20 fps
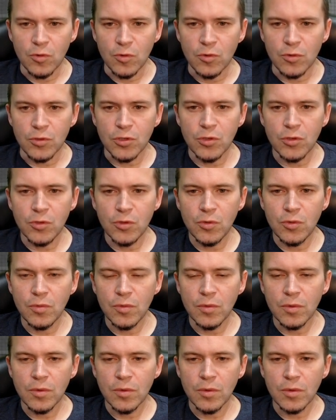2,
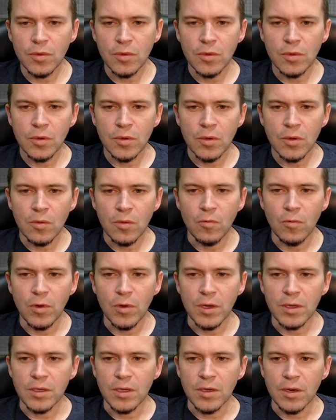
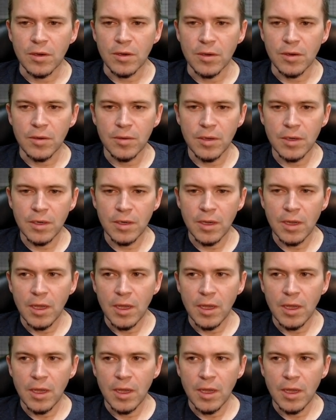1 to turn it on.